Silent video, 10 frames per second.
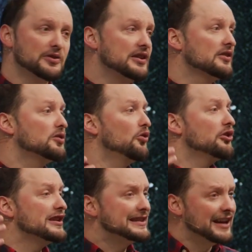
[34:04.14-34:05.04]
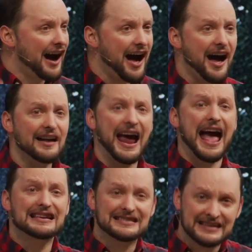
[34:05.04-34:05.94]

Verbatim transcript: with the authority God has